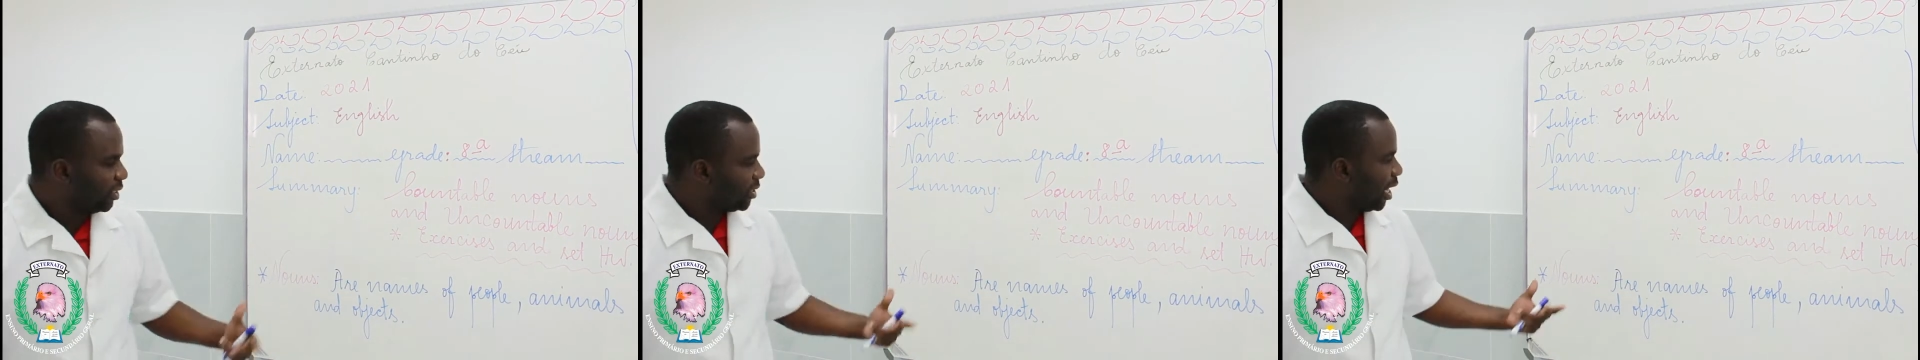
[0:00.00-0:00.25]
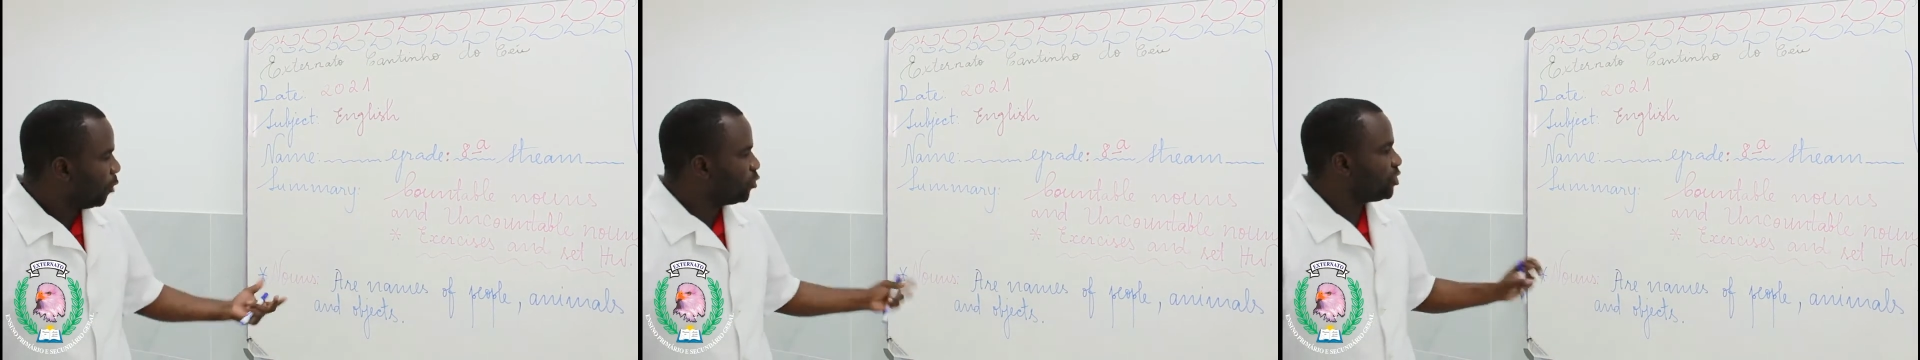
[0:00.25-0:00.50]
In
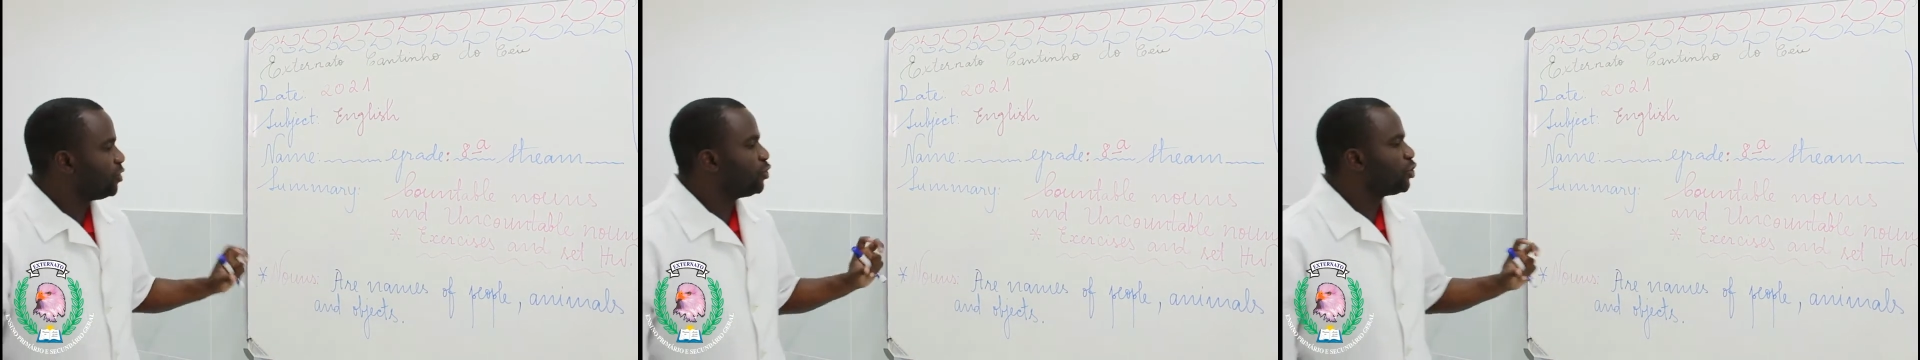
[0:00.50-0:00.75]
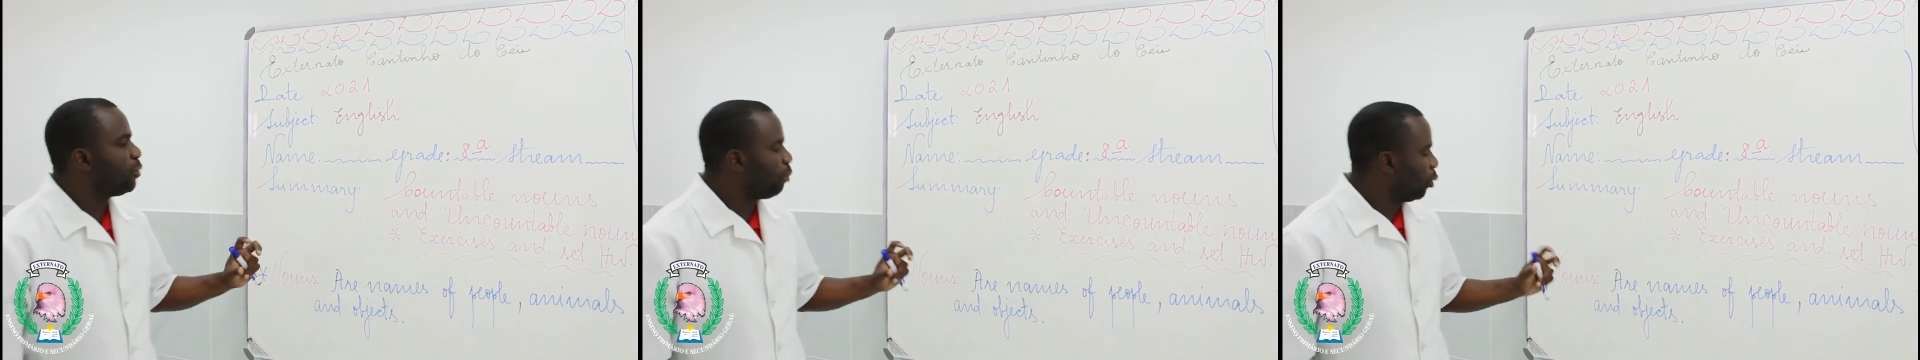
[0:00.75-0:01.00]
nouns, in
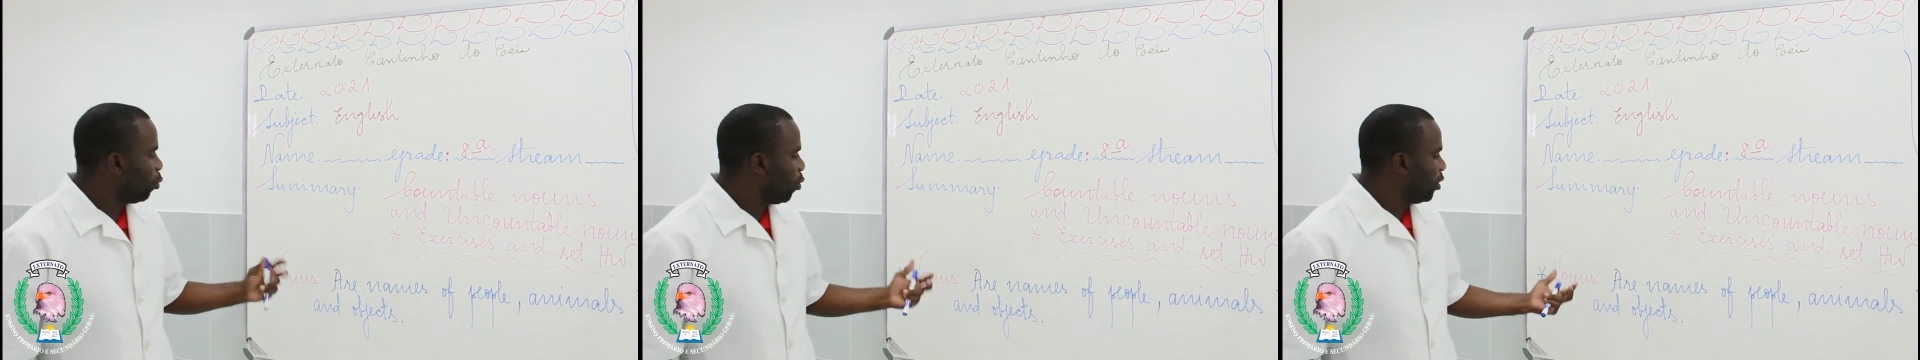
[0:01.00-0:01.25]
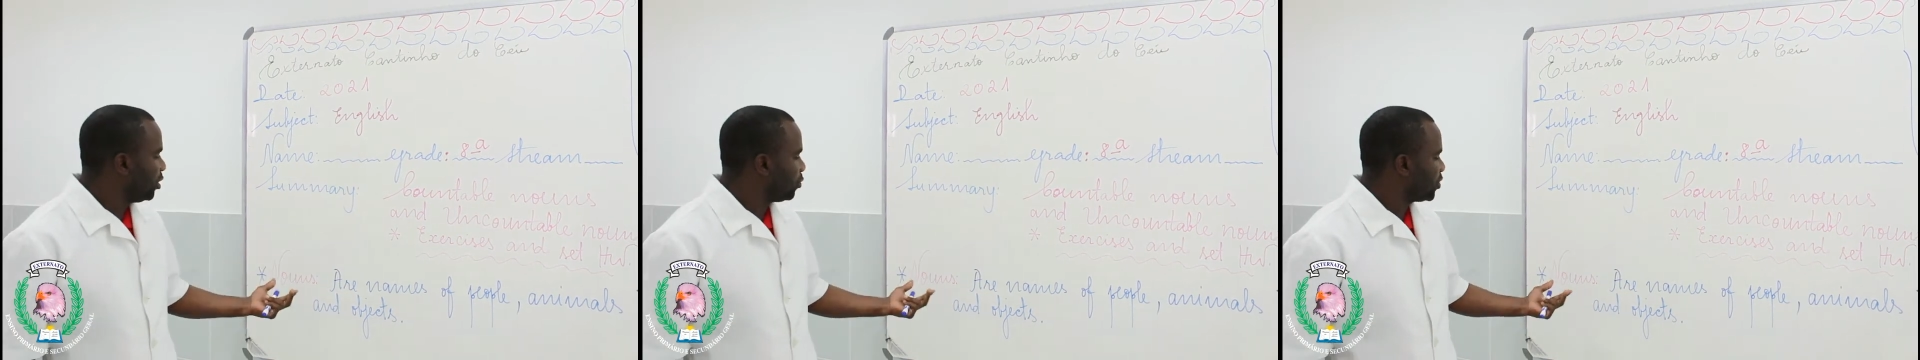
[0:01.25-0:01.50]
simple
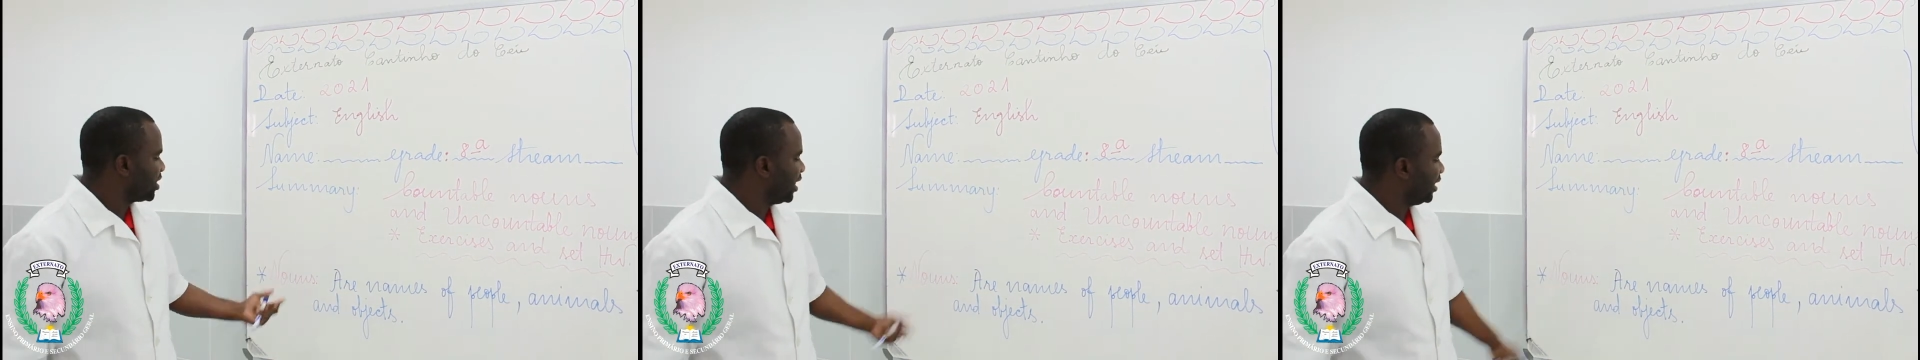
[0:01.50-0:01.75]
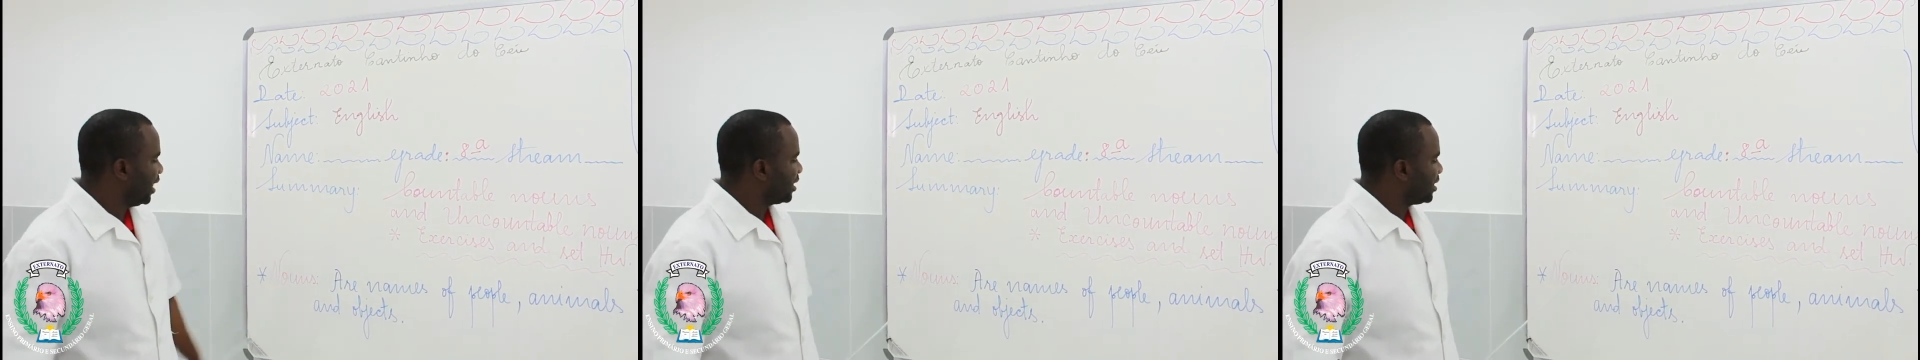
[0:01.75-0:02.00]
words, we
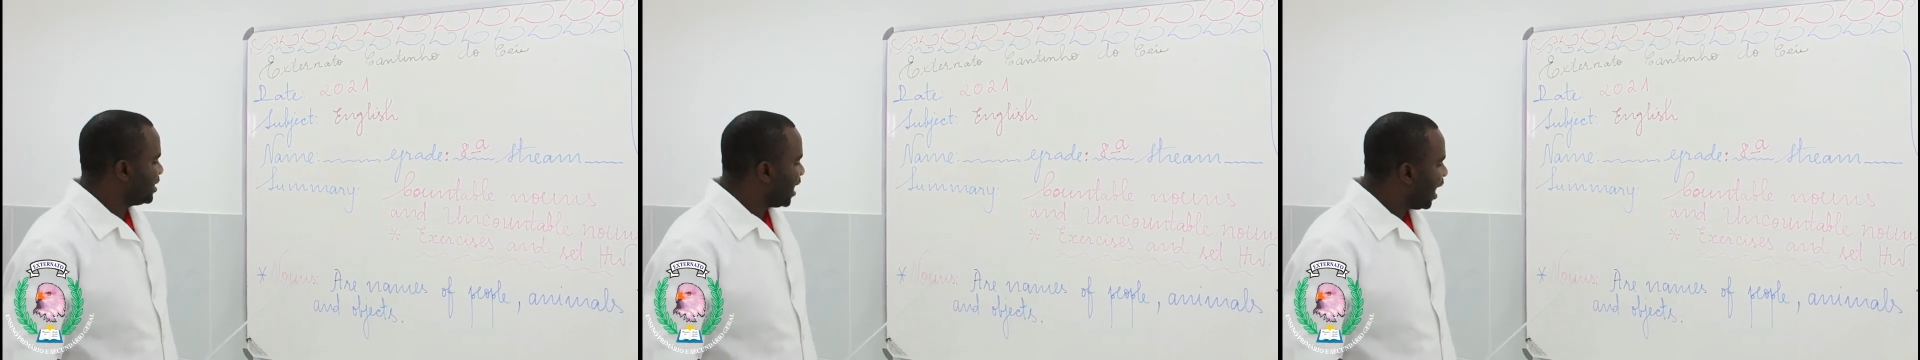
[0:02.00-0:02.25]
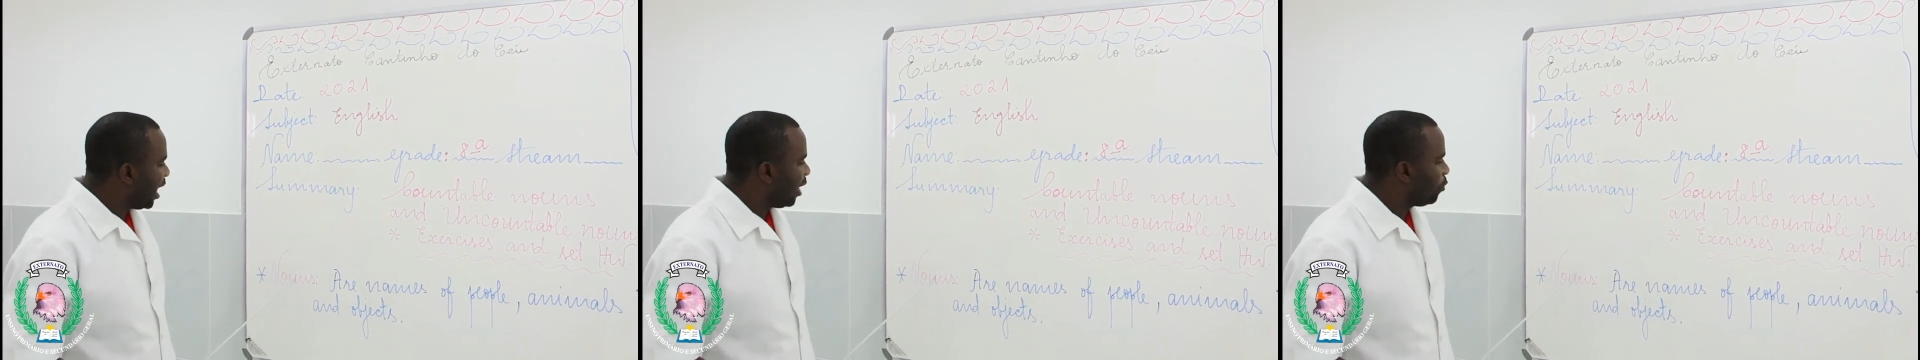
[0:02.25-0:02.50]
say that
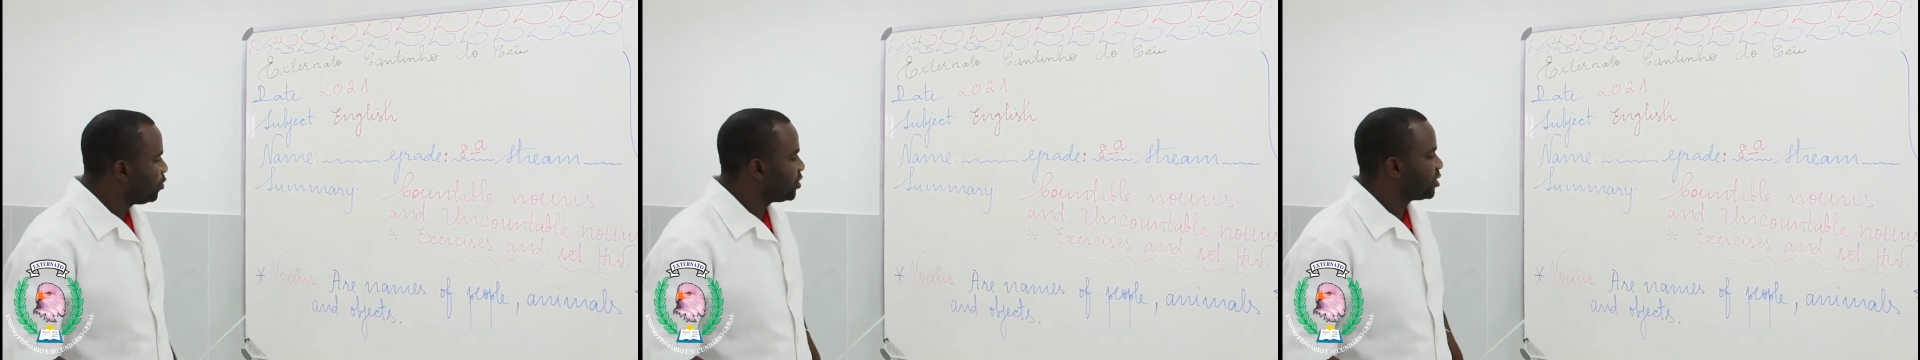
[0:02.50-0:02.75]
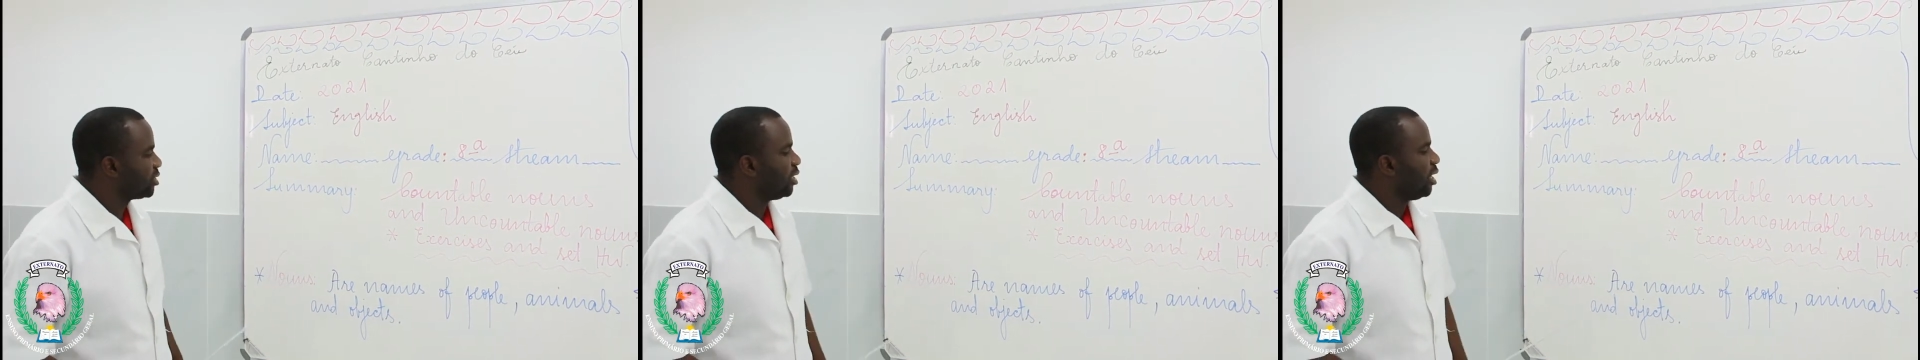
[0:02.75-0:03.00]

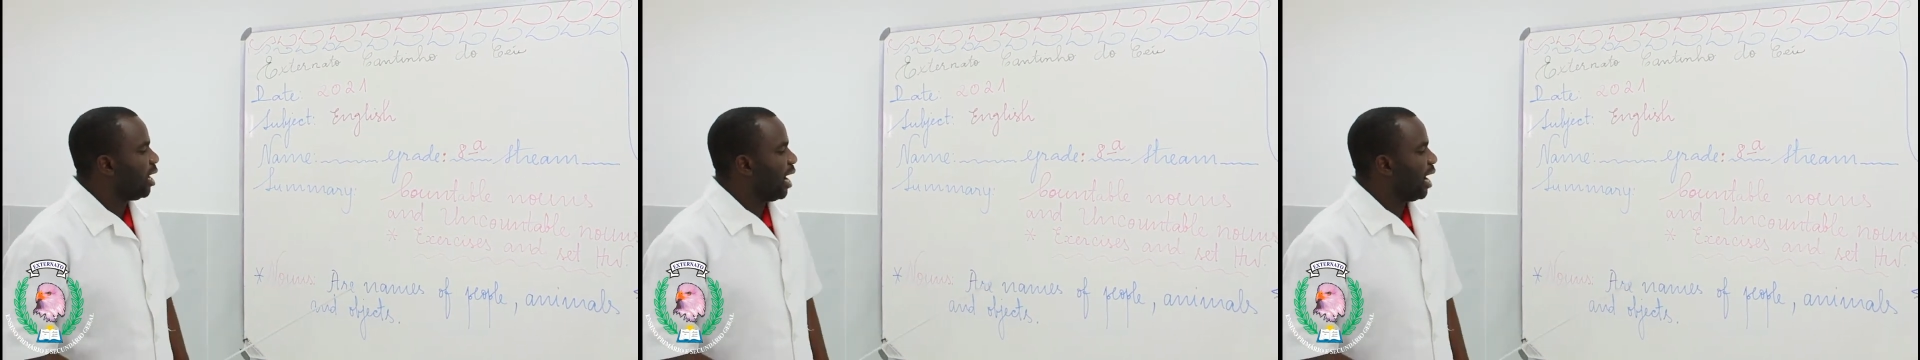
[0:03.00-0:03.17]
nouns